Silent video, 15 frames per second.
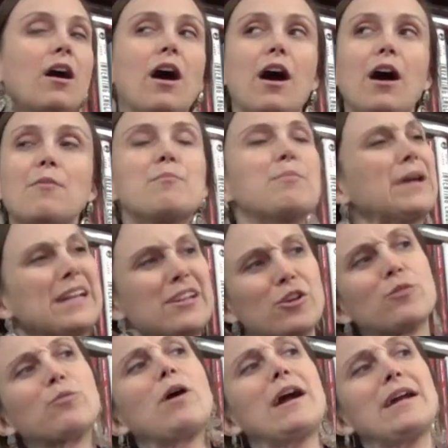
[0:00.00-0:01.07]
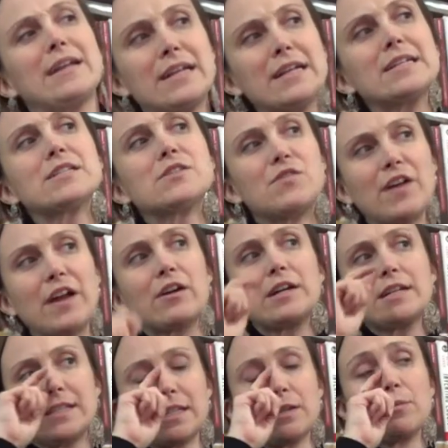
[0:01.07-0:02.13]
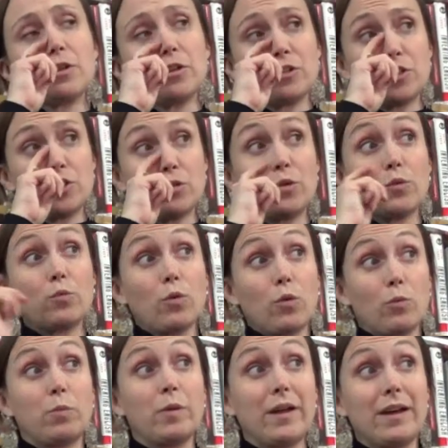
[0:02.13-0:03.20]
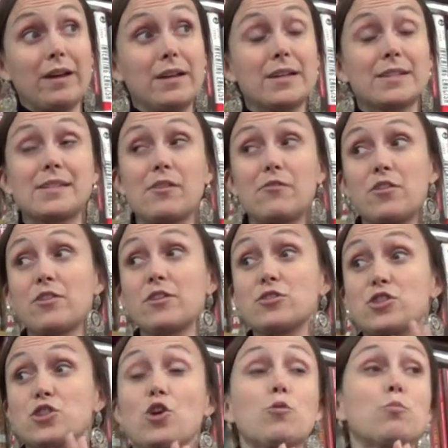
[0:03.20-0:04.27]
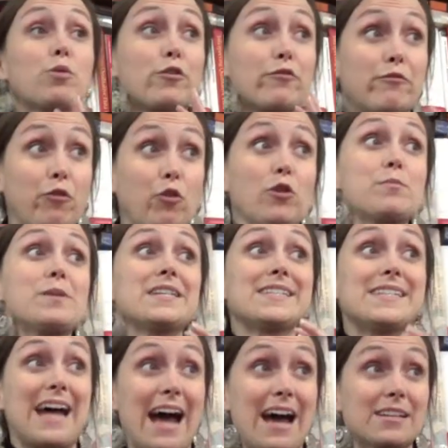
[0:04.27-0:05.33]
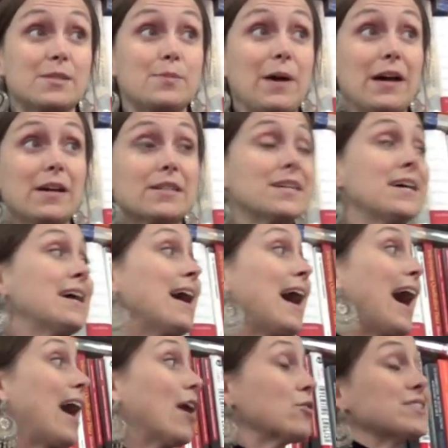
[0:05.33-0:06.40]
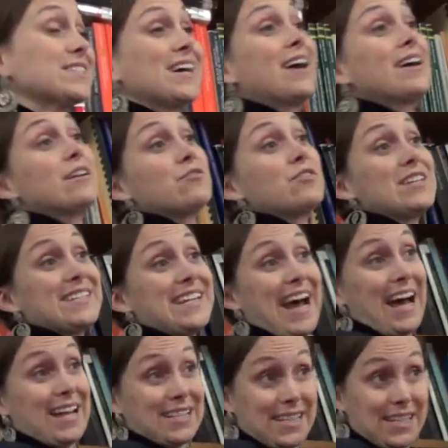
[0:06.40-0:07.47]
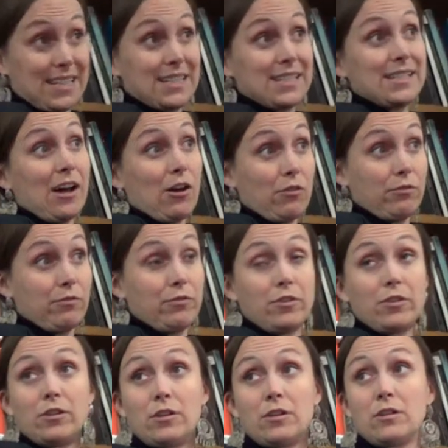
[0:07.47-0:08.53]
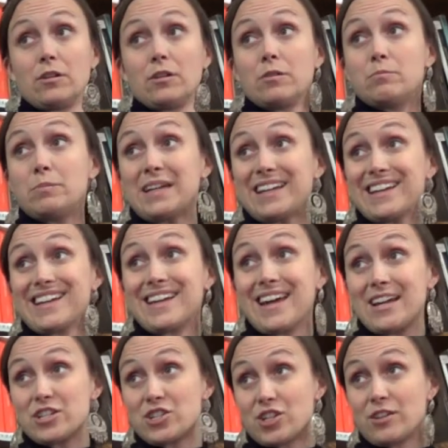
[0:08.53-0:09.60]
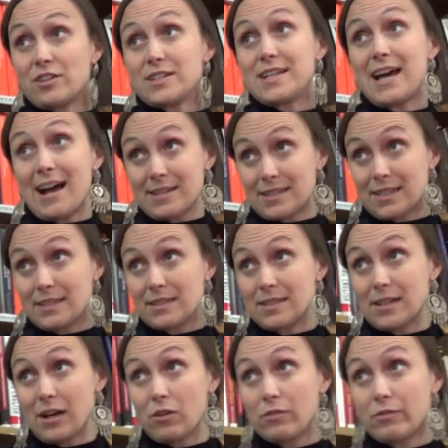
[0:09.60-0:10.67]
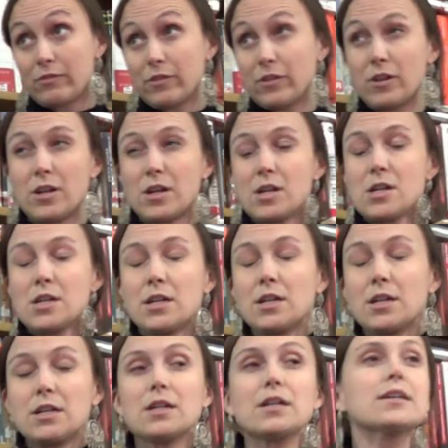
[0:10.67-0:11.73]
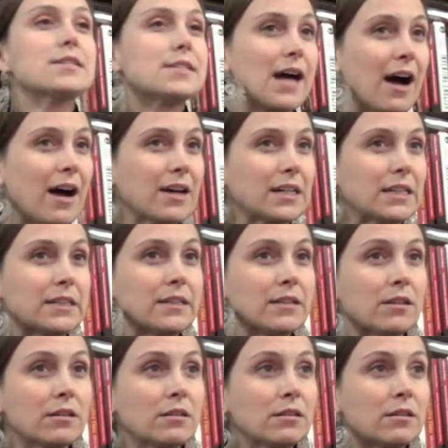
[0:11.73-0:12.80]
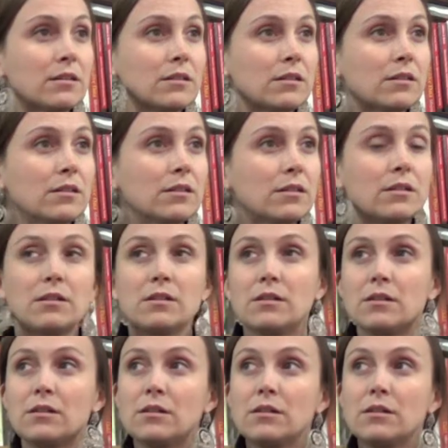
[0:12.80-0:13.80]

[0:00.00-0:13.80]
But you're right, it is very similar to a role play, except for there's no performance aspect outside of the task itself, being engaged in the task itself. Is that clear? Mm-hmm.